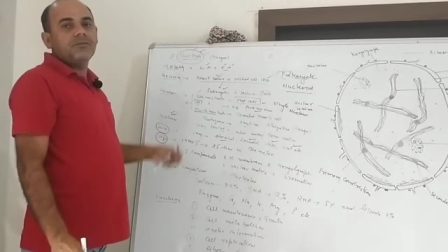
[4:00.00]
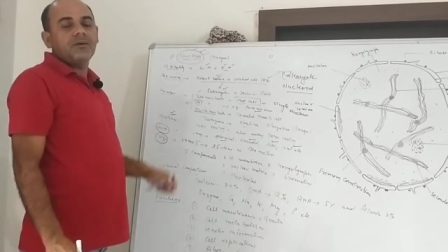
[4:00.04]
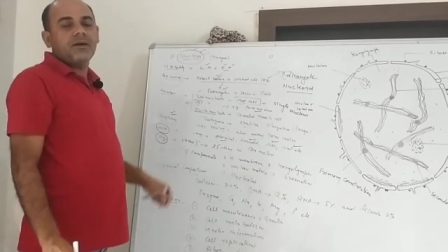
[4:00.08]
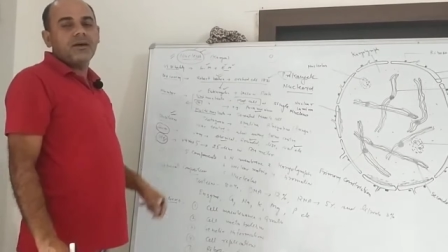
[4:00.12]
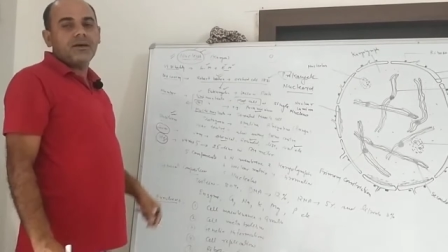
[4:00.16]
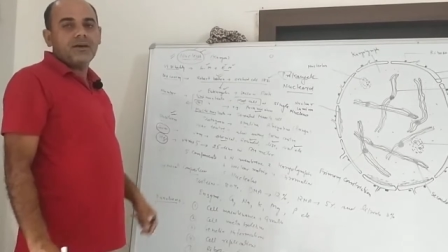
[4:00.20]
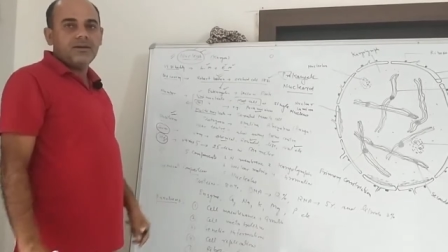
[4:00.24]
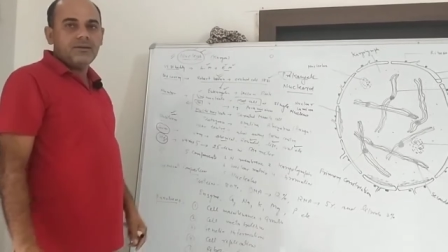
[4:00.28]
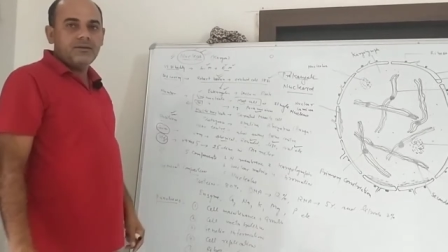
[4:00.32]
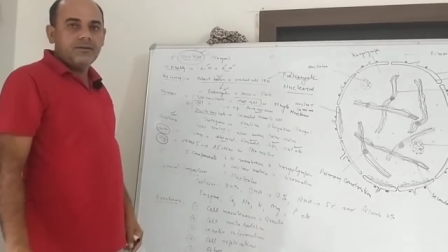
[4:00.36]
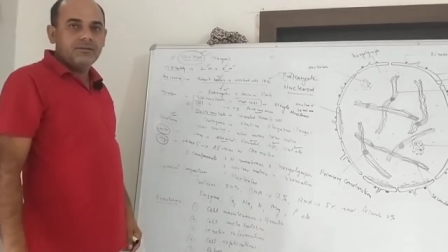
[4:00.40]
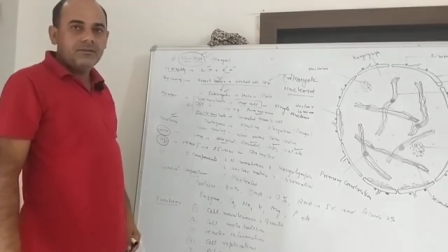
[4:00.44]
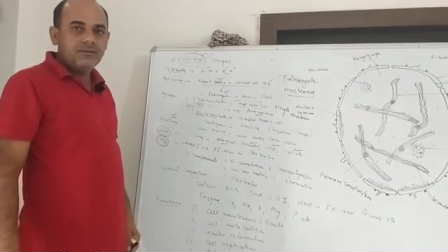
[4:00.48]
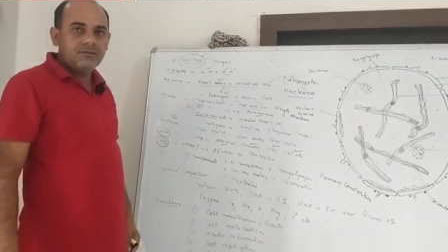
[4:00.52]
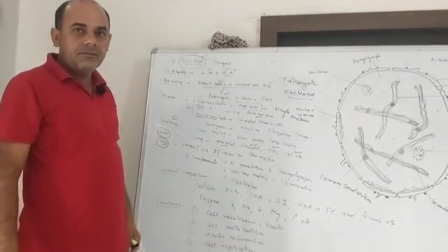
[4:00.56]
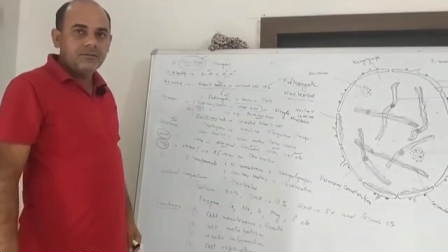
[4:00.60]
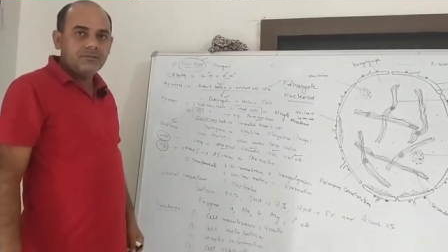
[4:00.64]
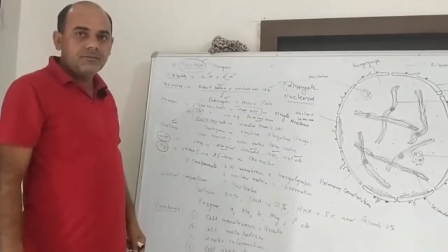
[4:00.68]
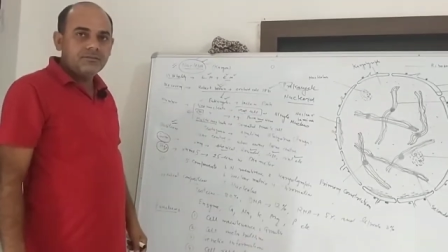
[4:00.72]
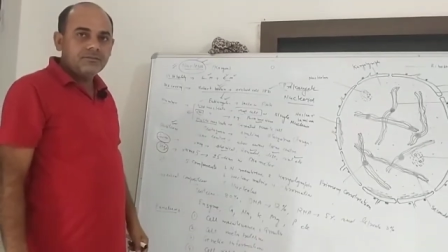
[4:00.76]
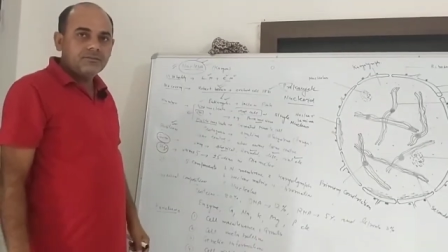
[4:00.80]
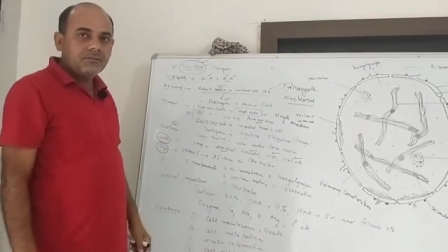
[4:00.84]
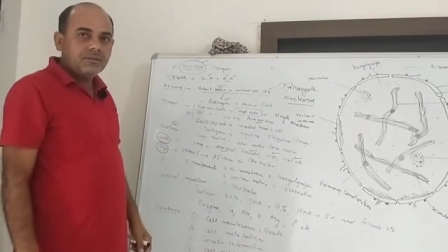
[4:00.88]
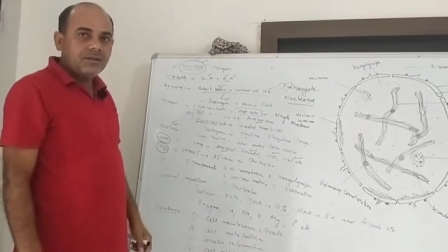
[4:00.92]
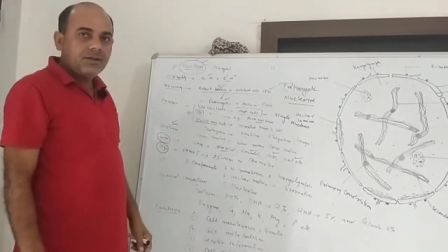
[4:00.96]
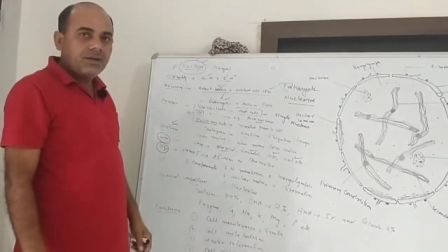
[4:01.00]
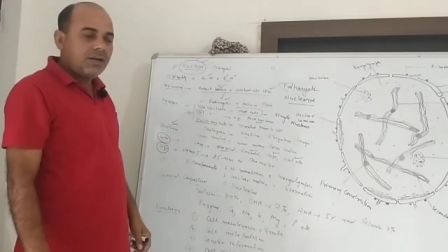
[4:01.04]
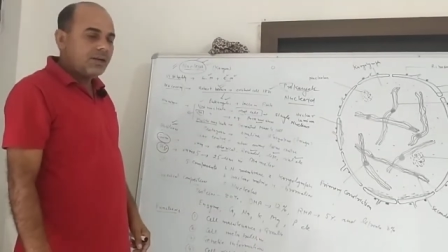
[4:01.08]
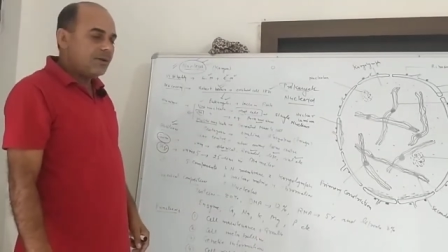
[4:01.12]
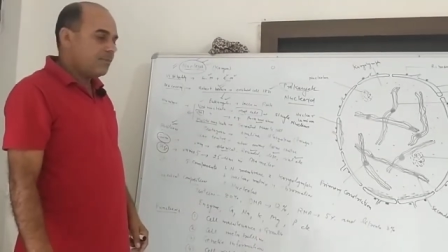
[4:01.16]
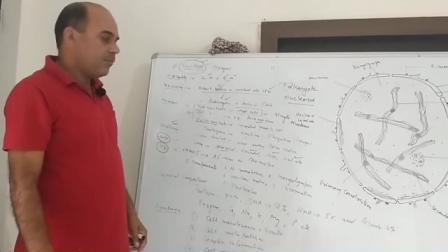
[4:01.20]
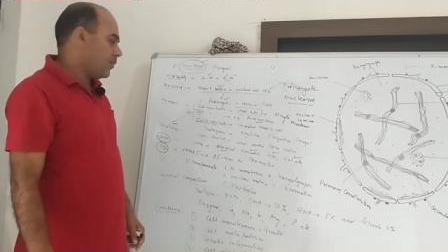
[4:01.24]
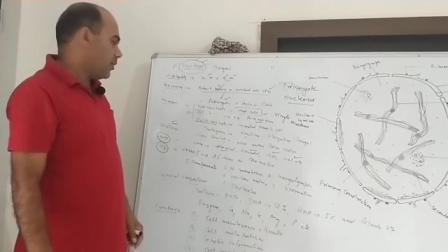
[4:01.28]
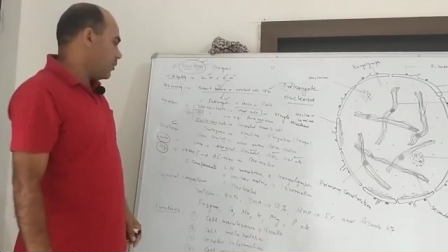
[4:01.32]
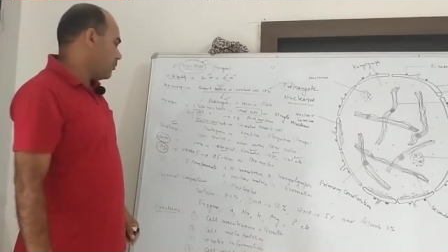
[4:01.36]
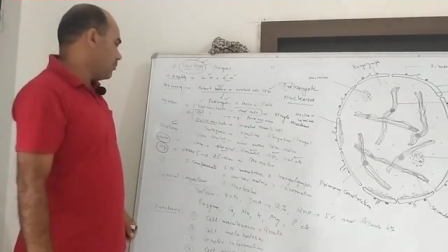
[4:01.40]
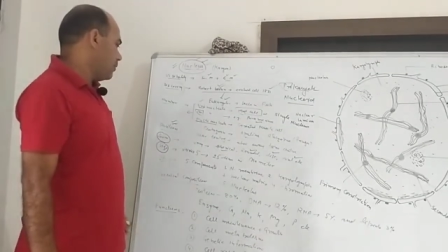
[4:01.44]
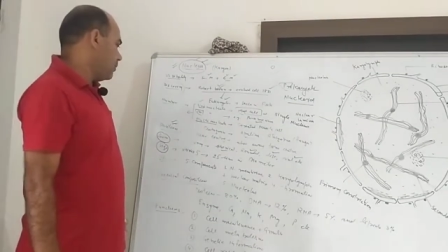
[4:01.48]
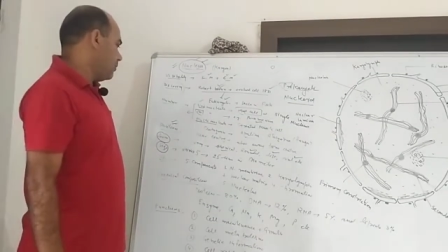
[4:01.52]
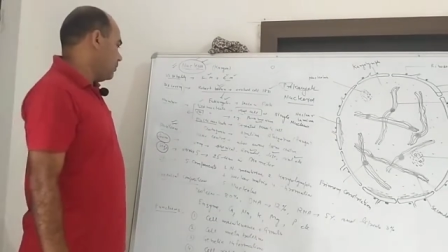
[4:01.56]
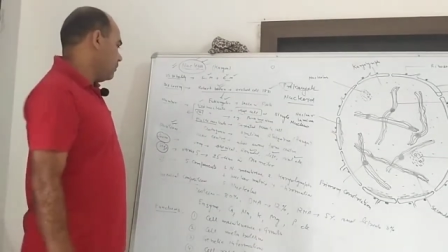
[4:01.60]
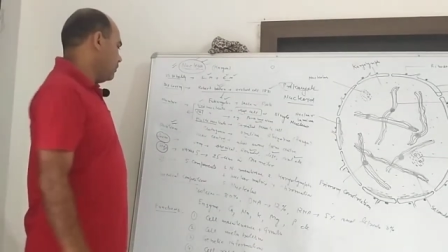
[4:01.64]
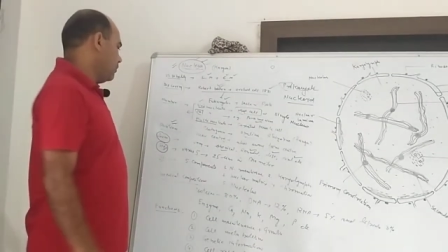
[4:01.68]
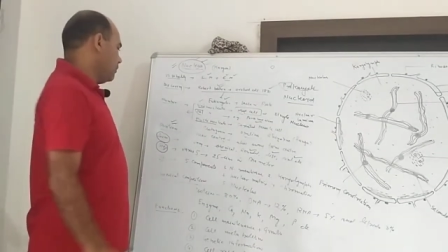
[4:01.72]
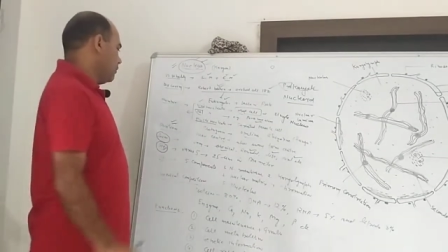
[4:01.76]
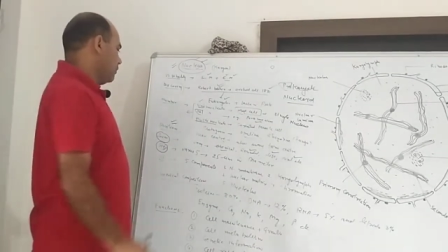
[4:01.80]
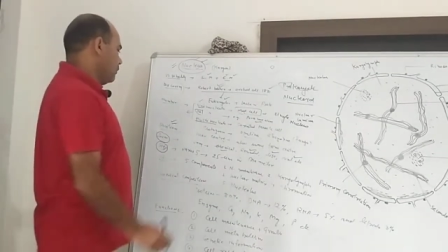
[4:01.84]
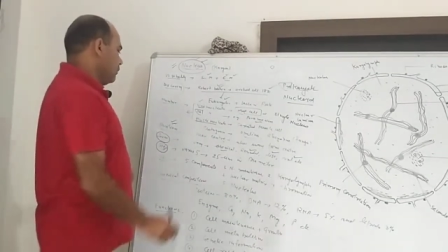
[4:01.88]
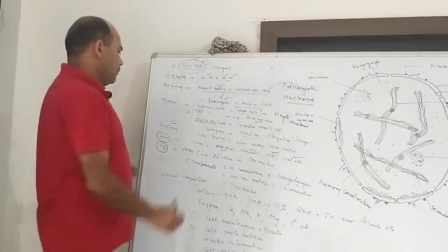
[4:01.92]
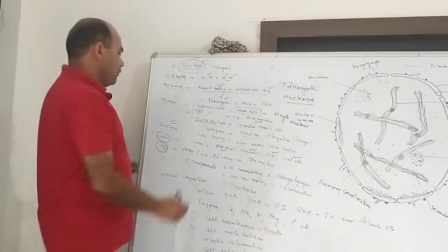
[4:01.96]
vary. It may
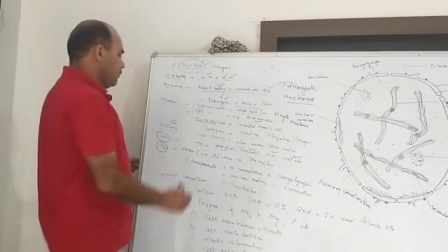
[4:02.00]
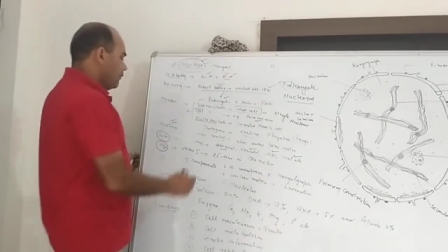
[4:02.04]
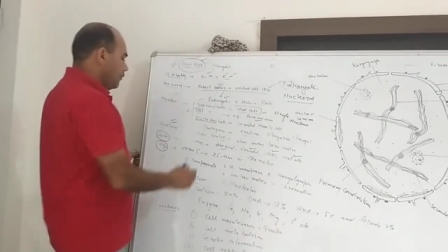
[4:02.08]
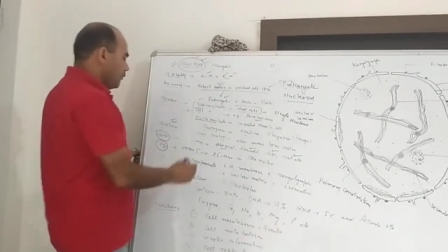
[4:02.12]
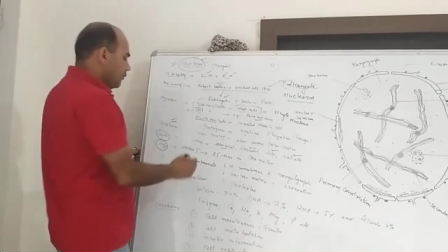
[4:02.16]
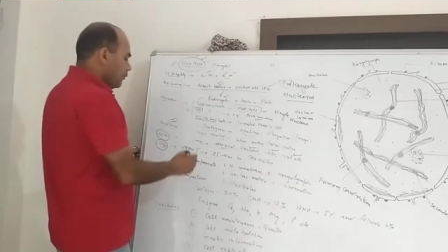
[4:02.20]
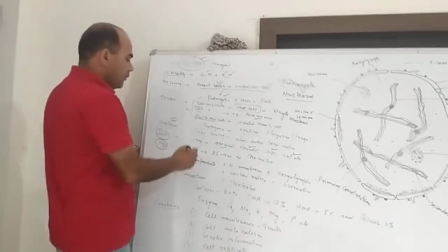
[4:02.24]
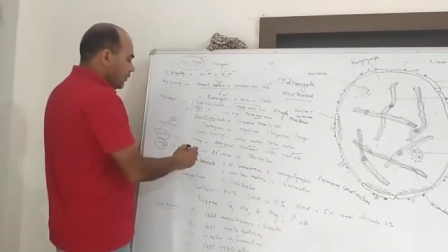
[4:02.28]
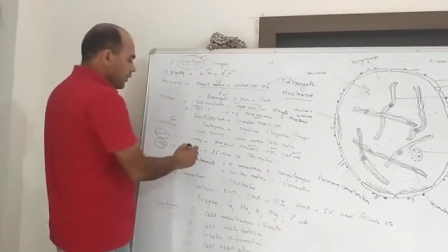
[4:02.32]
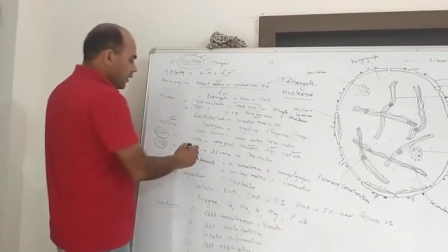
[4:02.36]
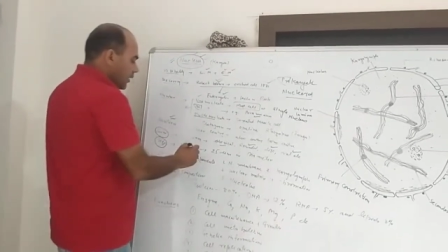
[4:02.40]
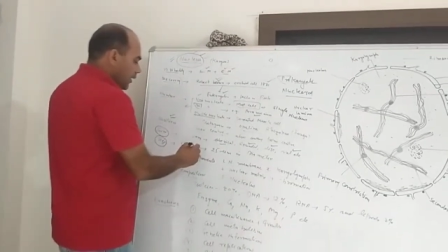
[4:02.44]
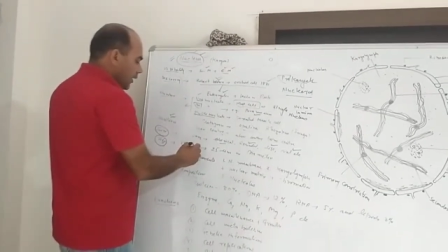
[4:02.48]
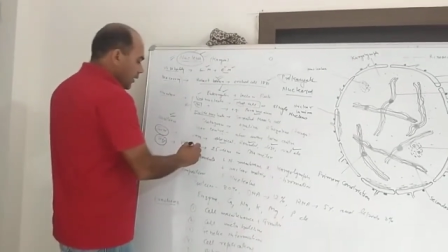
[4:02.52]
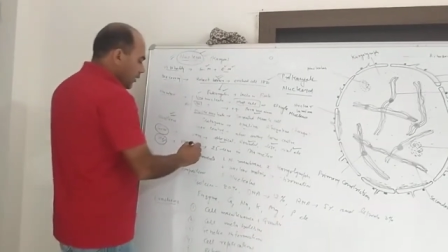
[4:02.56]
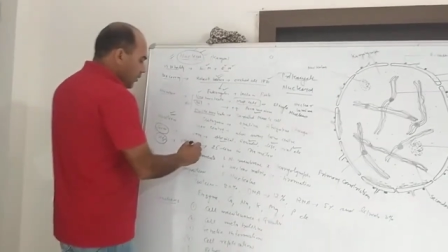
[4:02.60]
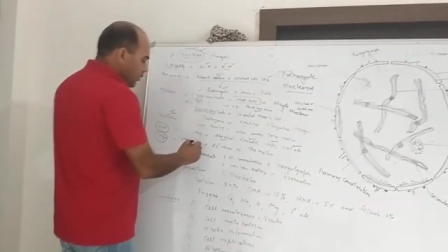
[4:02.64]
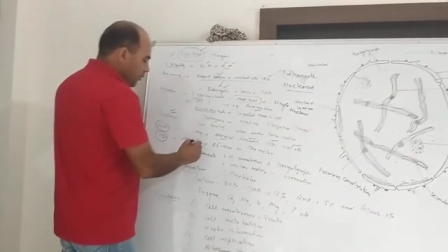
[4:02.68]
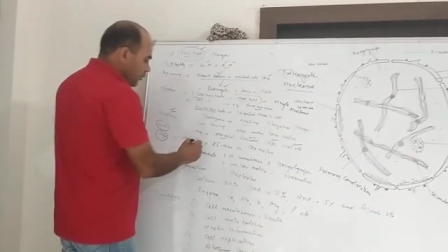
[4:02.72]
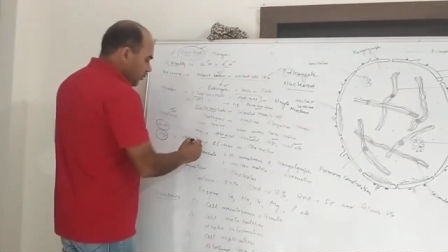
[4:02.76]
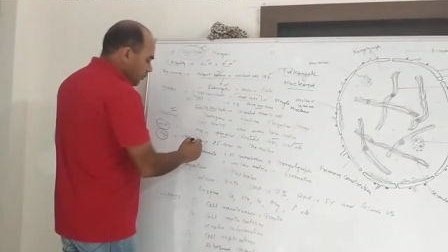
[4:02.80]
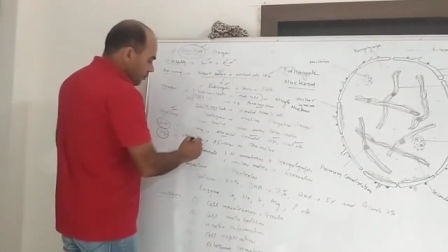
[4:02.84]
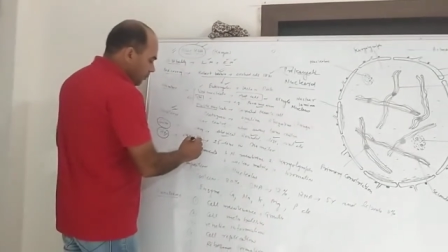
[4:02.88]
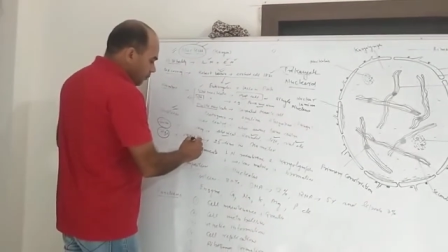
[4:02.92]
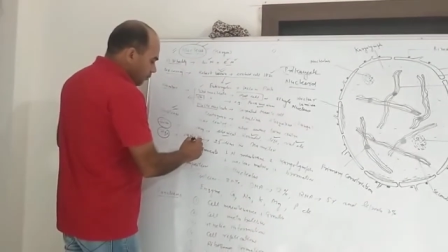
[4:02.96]
be 5